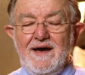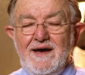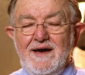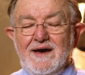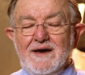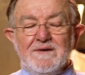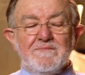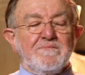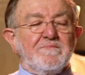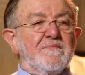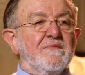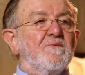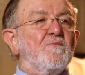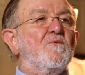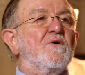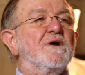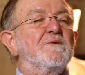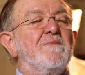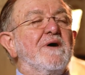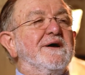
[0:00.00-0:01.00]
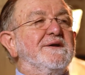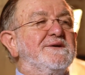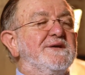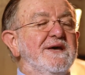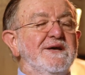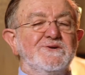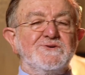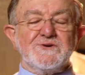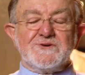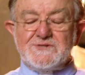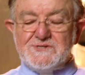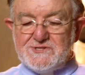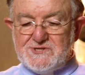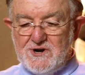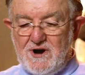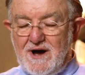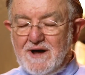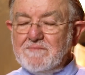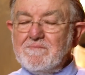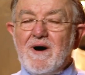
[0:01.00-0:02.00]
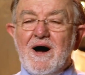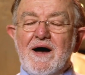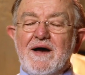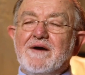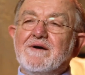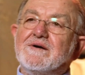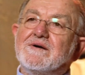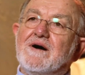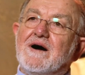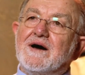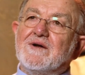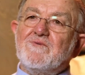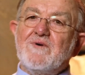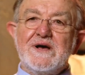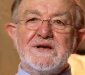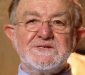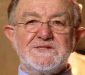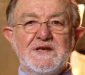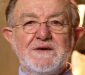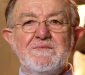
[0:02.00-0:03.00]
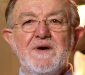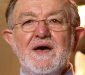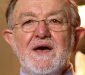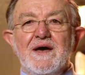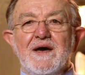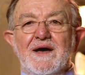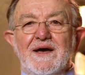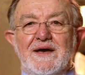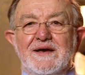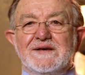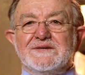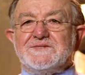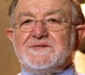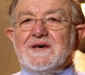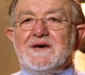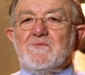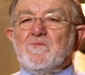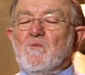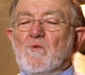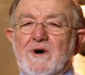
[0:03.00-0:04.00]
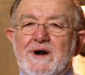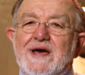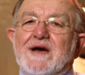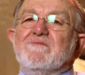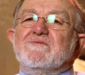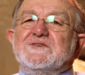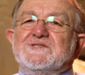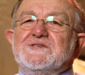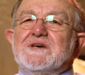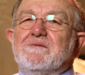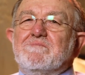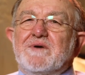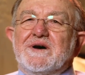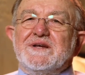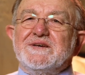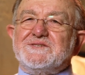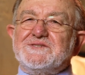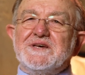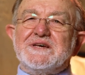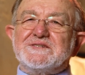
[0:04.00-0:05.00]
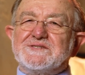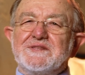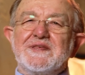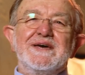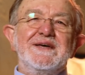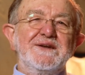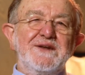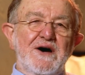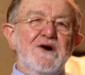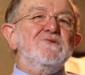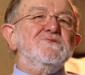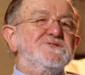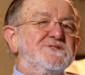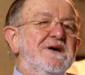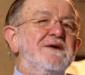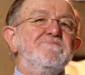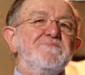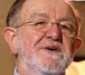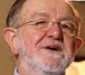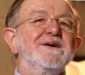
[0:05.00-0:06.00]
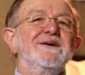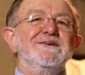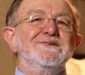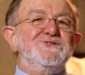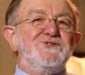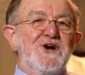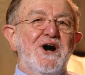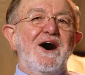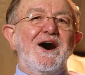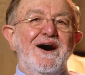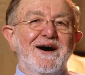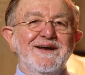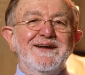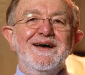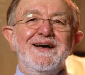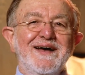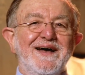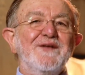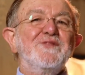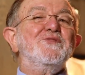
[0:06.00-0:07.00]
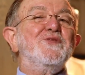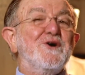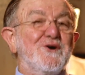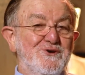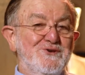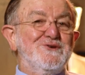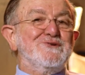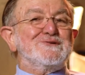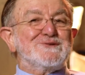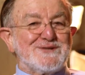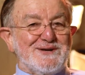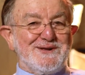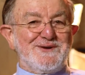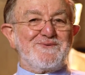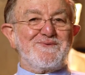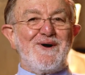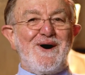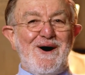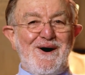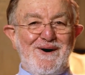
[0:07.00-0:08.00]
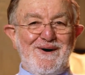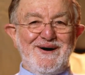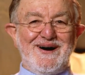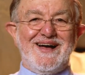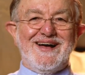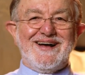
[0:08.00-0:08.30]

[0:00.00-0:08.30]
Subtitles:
And one of my teachers, John Meyer, God rest him, he said, whenever somebody says they know something in John, they're usually wrong.